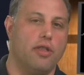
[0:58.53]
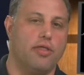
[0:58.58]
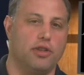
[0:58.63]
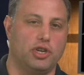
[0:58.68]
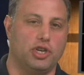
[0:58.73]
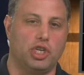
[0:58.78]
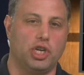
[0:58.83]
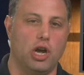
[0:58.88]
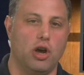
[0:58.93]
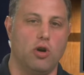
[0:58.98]
The
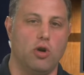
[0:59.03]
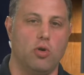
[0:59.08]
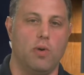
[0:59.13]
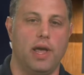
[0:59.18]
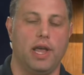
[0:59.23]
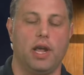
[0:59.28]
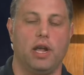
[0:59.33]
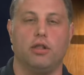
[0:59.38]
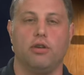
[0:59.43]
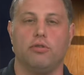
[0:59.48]
show
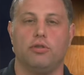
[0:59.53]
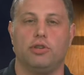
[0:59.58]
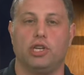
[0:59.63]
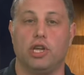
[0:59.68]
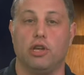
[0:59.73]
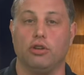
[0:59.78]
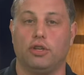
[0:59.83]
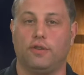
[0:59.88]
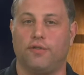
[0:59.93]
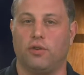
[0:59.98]
includes
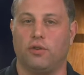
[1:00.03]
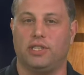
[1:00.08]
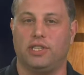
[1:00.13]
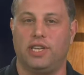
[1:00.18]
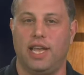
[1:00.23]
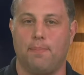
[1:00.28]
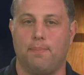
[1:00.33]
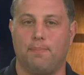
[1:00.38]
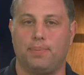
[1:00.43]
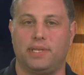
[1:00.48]
useful
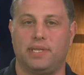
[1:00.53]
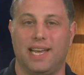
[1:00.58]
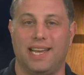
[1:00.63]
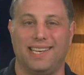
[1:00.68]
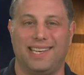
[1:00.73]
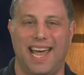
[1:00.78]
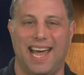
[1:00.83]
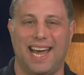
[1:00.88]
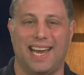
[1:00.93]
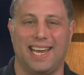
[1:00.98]
tips
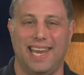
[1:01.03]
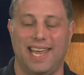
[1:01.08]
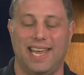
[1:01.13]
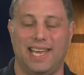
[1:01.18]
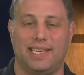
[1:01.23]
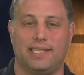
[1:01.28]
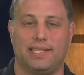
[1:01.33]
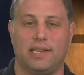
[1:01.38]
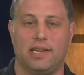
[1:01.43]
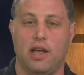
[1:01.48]
and
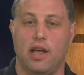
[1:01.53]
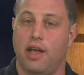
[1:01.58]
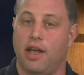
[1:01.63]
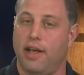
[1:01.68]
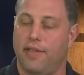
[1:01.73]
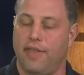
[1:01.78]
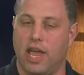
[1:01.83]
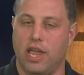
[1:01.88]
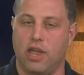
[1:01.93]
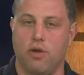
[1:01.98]
techniques
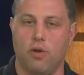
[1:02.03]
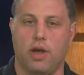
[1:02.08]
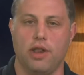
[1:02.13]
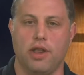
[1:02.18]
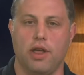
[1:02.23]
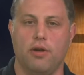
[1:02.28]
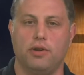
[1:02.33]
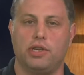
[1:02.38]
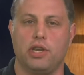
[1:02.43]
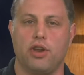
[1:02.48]
that you
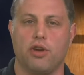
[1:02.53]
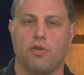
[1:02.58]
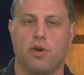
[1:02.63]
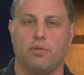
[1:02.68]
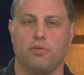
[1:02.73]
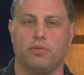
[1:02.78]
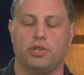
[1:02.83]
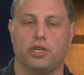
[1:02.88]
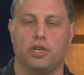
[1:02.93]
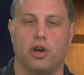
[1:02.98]
can use in your
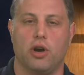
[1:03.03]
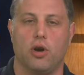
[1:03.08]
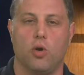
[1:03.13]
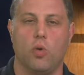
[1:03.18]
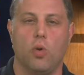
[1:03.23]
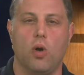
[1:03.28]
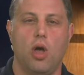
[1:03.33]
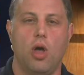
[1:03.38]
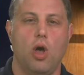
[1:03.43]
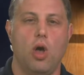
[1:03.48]
own show.